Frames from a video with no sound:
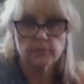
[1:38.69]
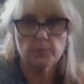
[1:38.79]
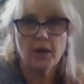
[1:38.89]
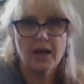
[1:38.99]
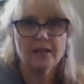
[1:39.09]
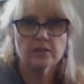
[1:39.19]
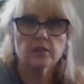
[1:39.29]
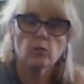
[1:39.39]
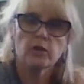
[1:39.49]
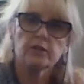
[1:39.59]
the parts
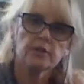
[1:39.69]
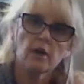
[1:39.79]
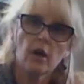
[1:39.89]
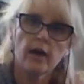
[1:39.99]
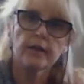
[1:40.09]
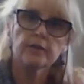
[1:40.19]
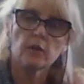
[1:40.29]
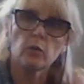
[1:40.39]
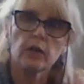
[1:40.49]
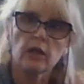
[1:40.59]
that we deny,
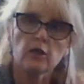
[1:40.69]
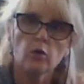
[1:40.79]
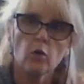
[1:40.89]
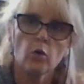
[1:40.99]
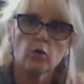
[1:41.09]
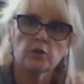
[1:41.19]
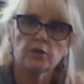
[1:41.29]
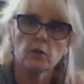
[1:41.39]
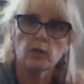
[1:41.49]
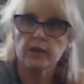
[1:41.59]
that we ignore, and
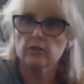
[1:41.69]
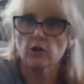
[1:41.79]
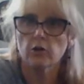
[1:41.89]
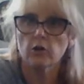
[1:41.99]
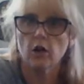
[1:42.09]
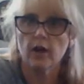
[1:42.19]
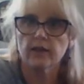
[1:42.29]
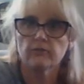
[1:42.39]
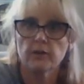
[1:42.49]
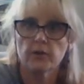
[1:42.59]
that we don't like
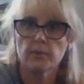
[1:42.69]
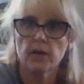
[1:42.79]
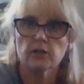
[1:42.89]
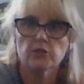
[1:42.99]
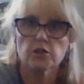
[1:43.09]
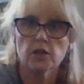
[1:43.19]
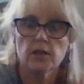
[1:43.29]
very much.